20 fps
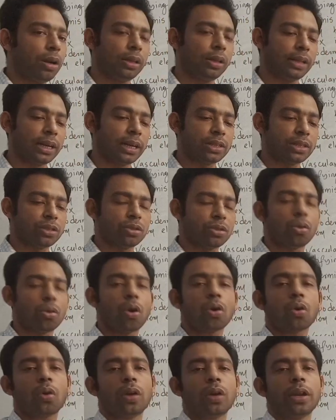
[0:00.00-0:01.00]
that is
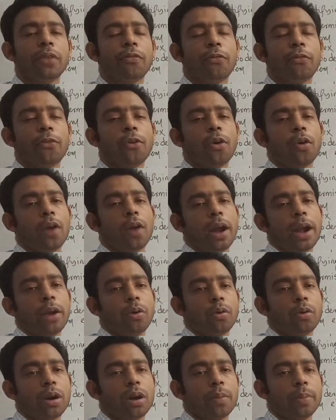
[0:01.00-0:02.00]
not only for
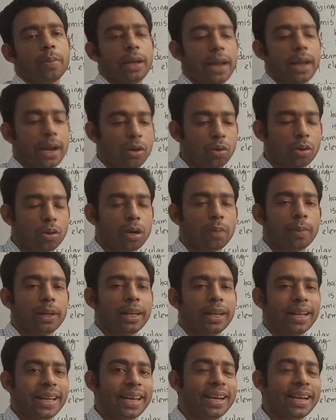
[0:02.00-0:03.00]

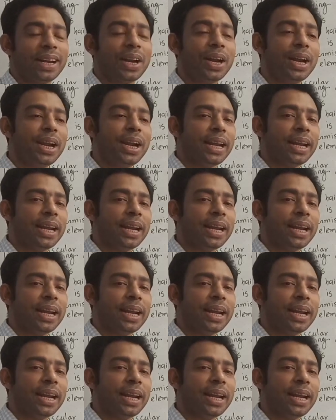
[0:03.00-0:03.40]
endodermal layer,